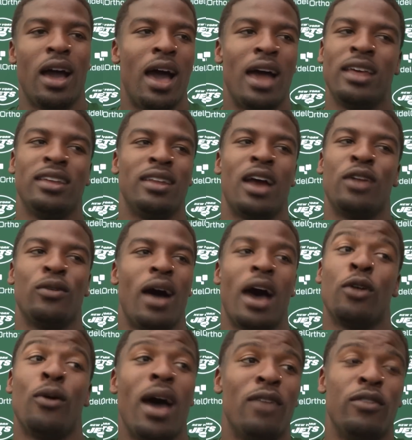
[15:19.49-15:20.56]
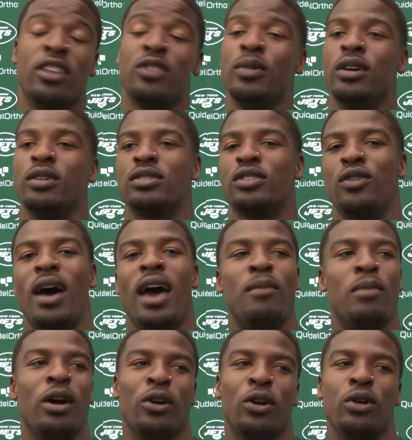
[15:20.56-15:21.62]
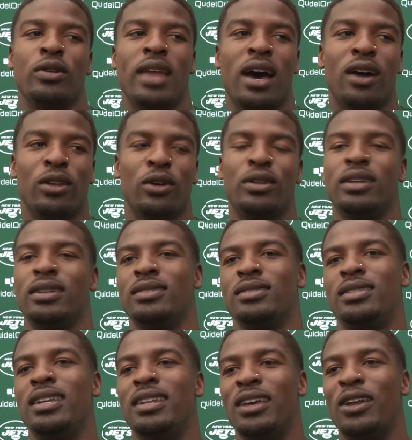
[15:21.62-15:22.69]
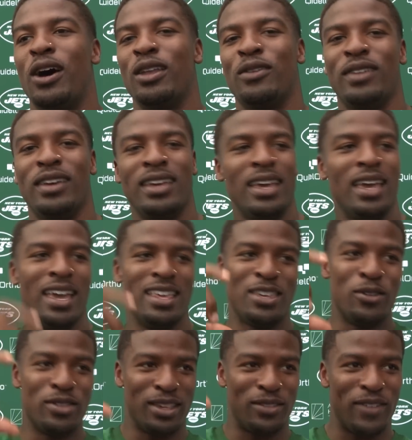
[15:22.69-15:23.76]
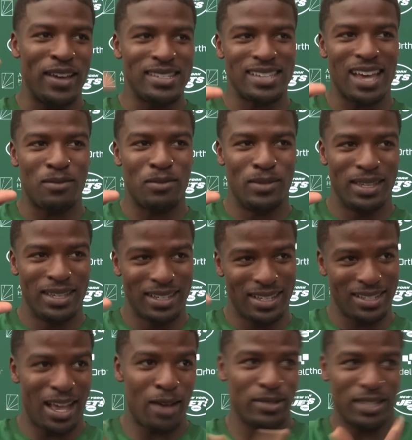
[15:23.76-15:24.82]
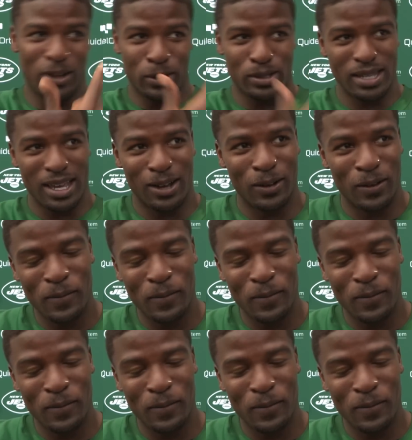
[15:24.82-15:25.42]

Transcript: I don't have HBO, so I had my girl download it. She did all of it, and she was just FaceTiming me because I was in the hotel.